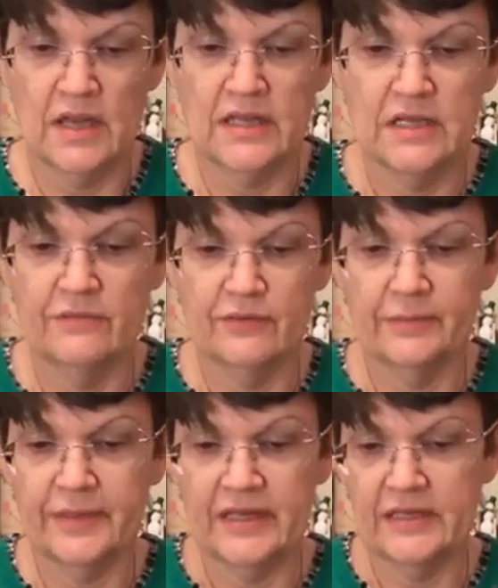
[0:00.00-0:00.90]
Thank you for
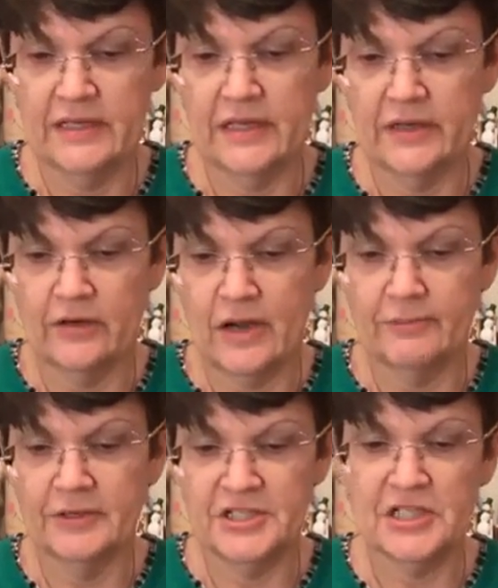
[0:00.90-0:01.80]
being here. I
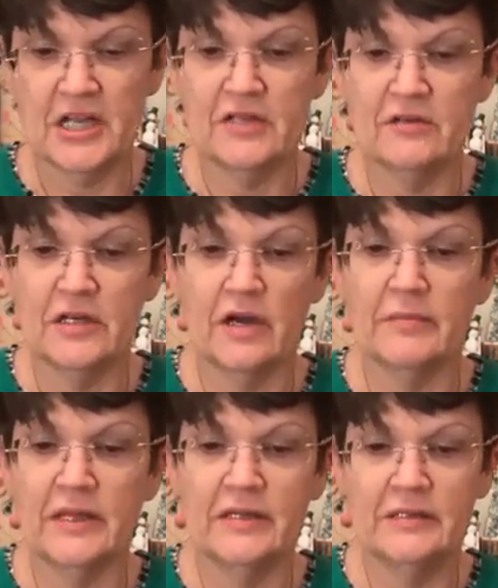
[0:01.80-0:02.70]
appreciate you
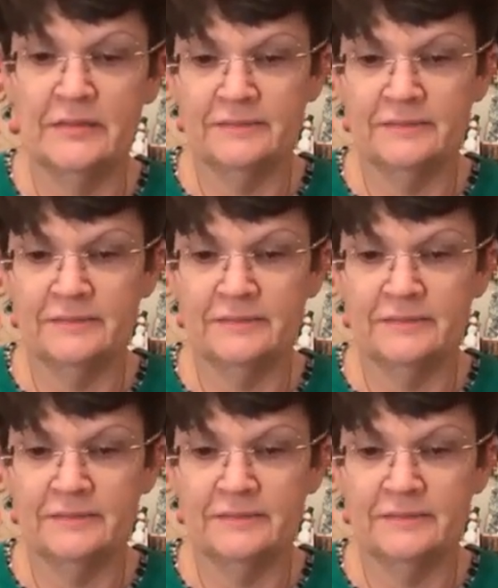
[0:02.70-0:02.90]
coming.